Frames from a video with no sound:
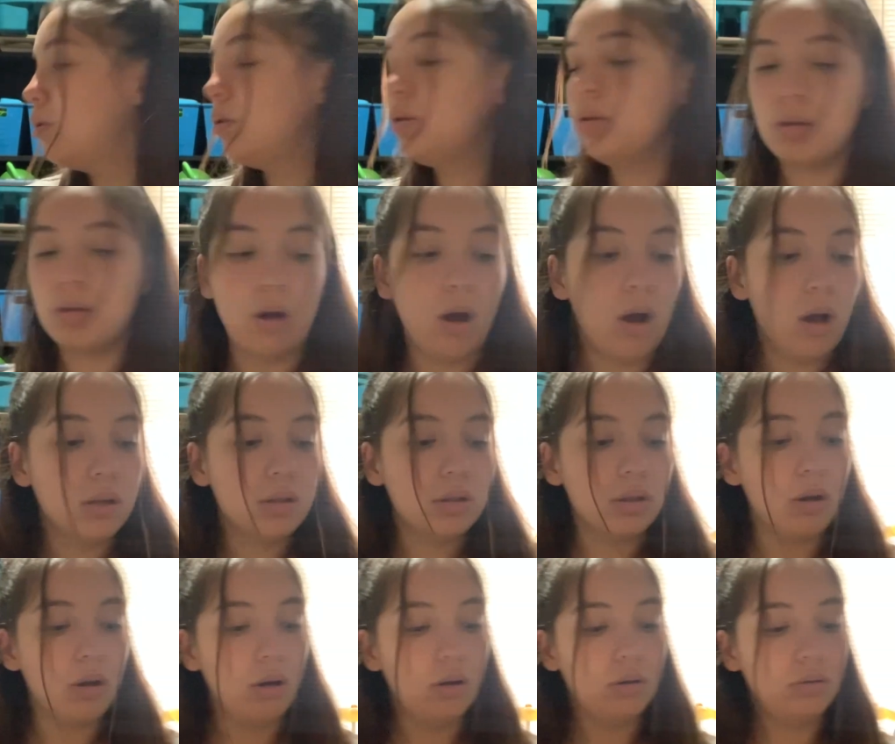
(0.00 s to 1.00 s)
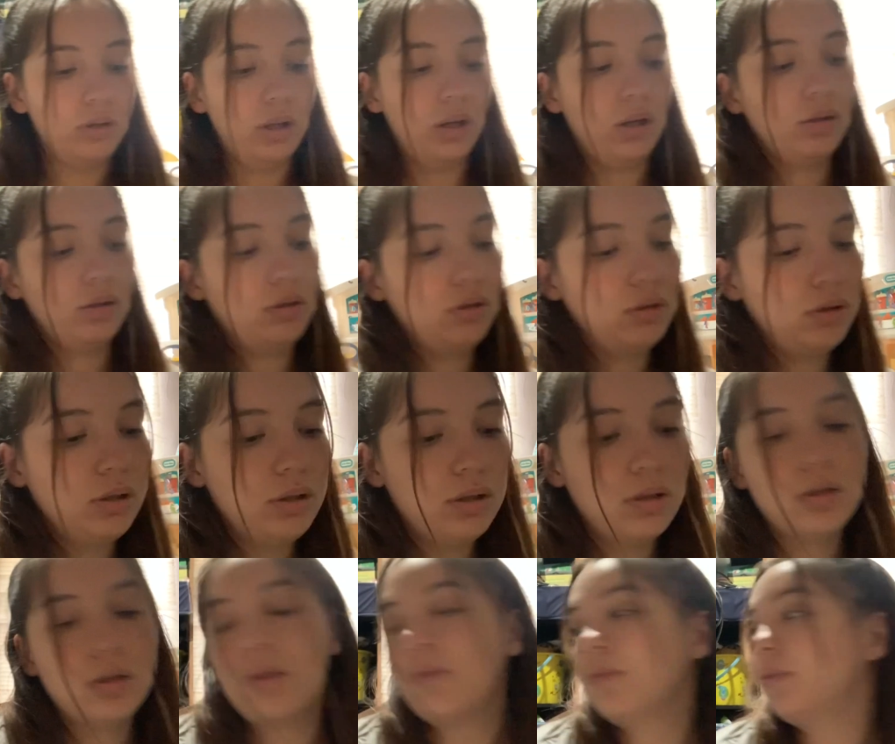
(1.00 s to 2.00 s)
also, oh yeah, there's stuff
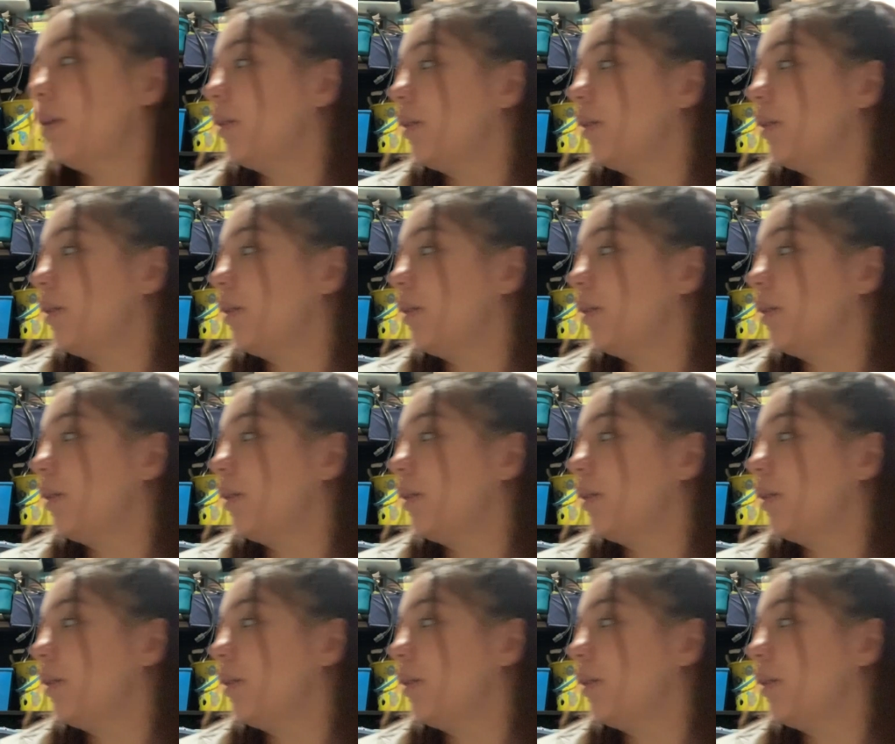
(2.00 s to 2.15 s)
left that